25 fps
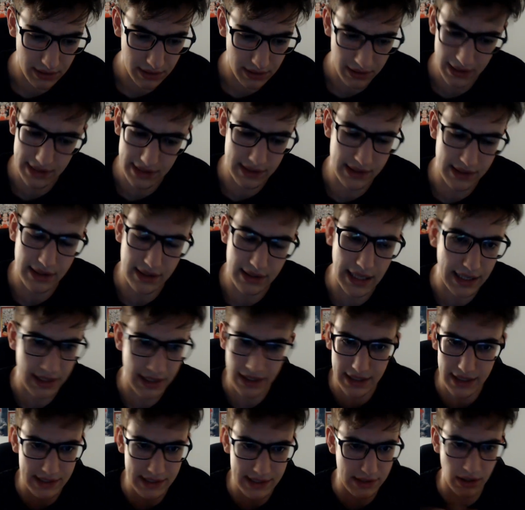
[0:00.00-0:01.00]

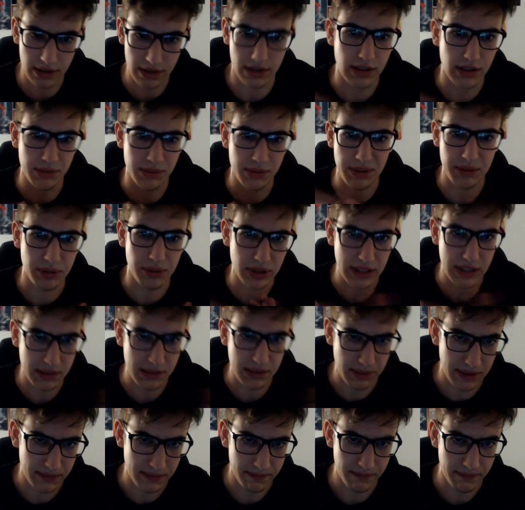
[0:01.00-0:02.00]
He's not gonna be a
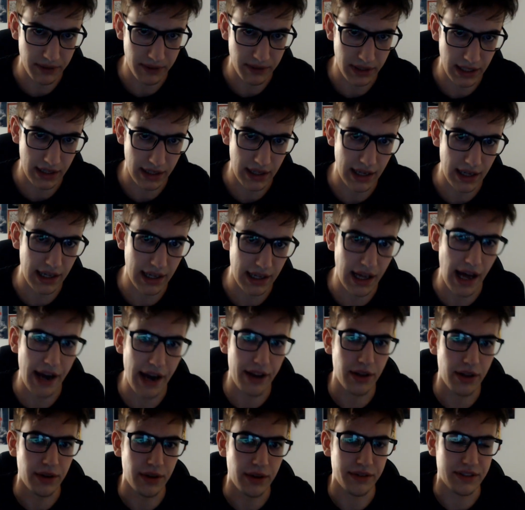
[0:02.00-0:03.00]
policeman. Okay, I
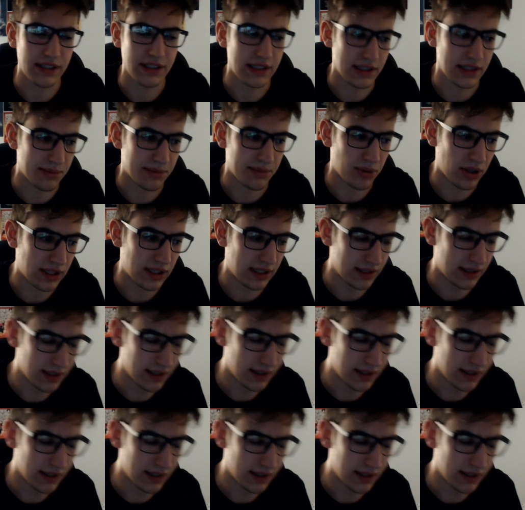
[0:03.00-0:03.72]
don't know if this is a spoiler.